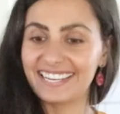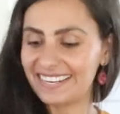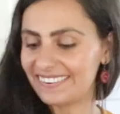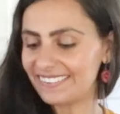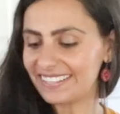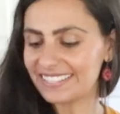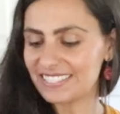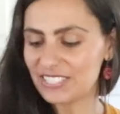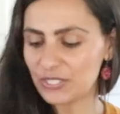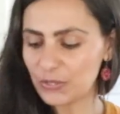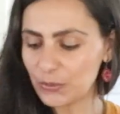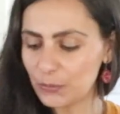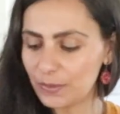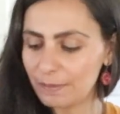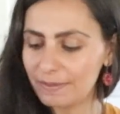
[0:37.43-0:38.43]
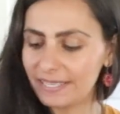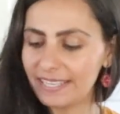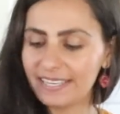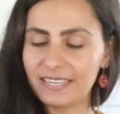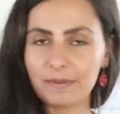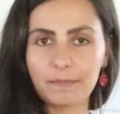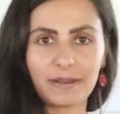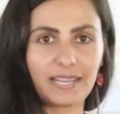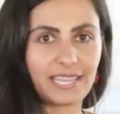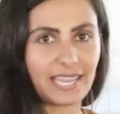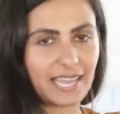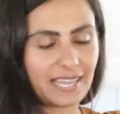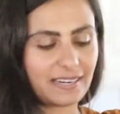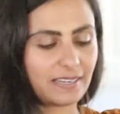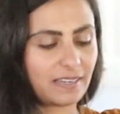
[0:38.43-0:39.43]
Alright, so we begin by
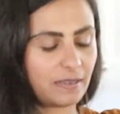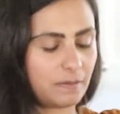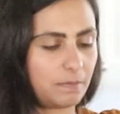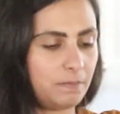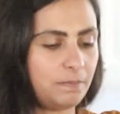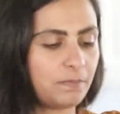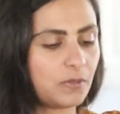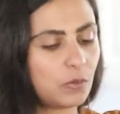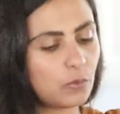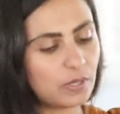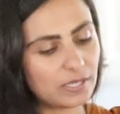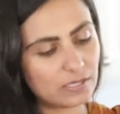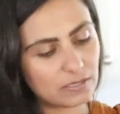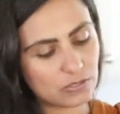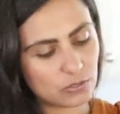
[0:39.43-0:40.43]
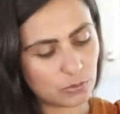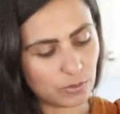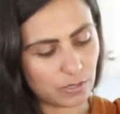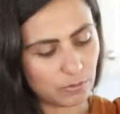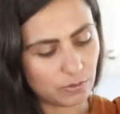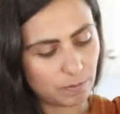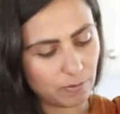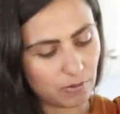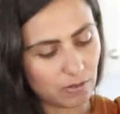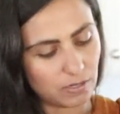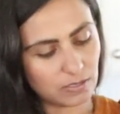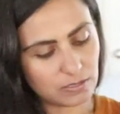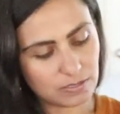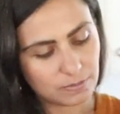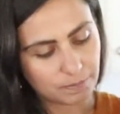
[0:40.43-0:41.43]
adding oil to our
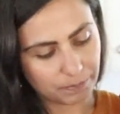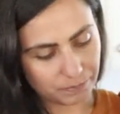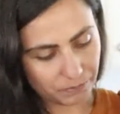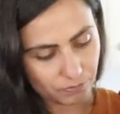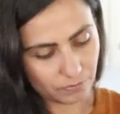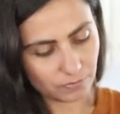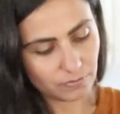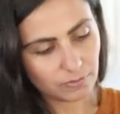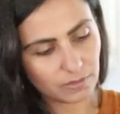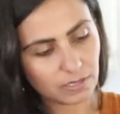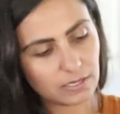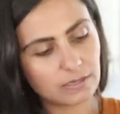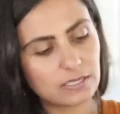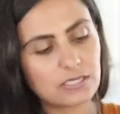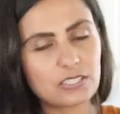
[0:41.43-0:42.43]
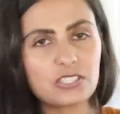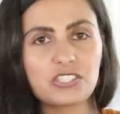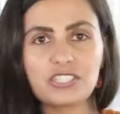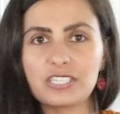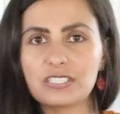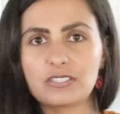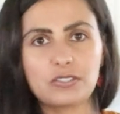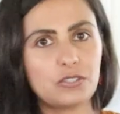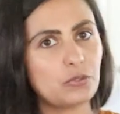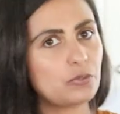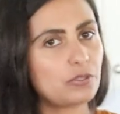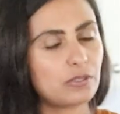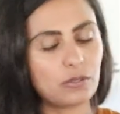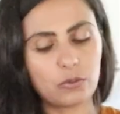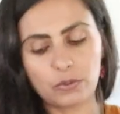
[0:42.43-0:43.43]
pot. This is just a
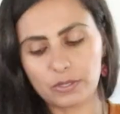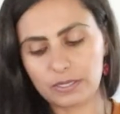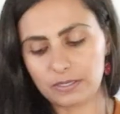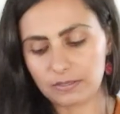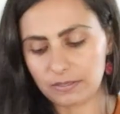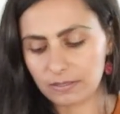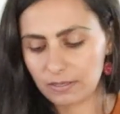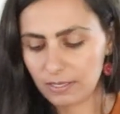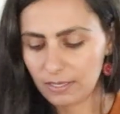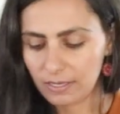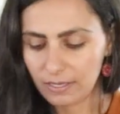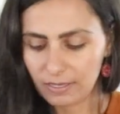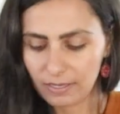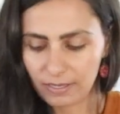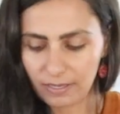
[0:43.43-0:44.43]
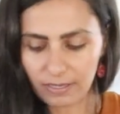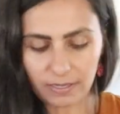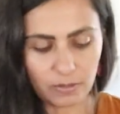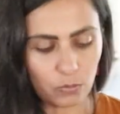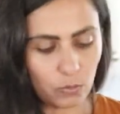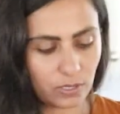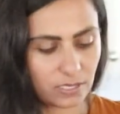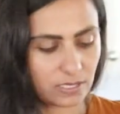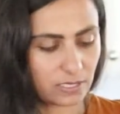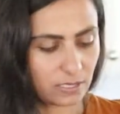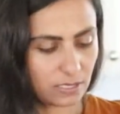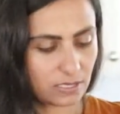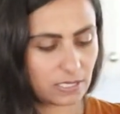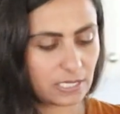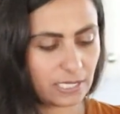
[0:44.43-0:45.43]
neutral oil, and once
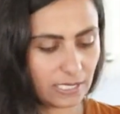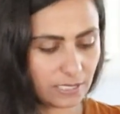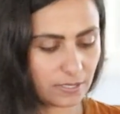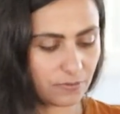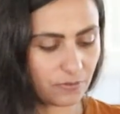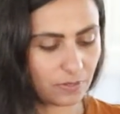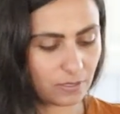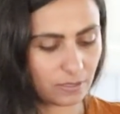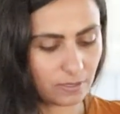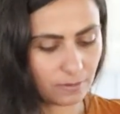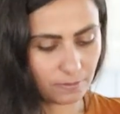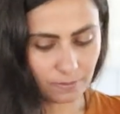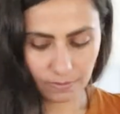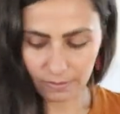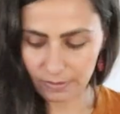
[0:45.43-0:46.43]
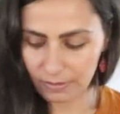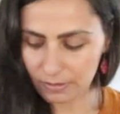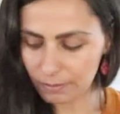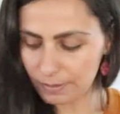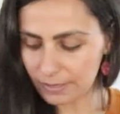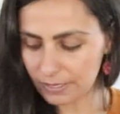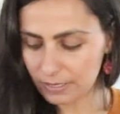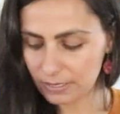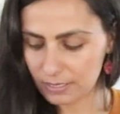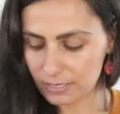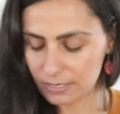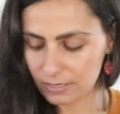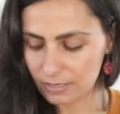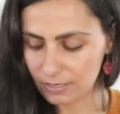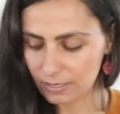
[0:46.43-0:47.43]
it heats for a little bit,
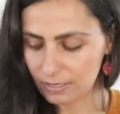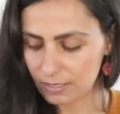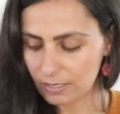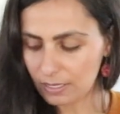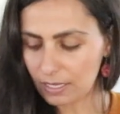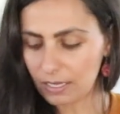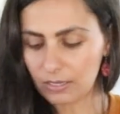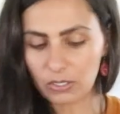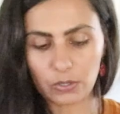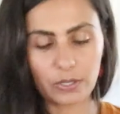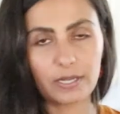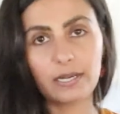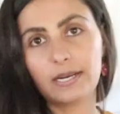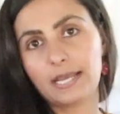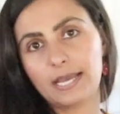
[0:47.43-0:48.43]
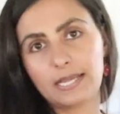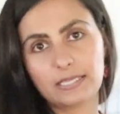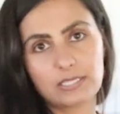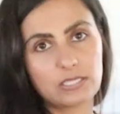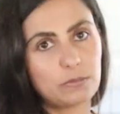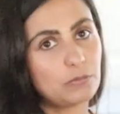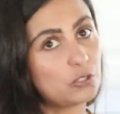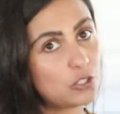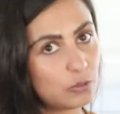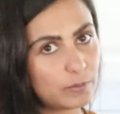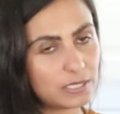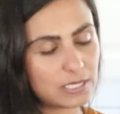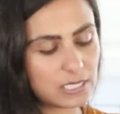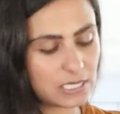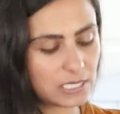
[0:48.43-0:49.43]
I'll go ahead and add some cumin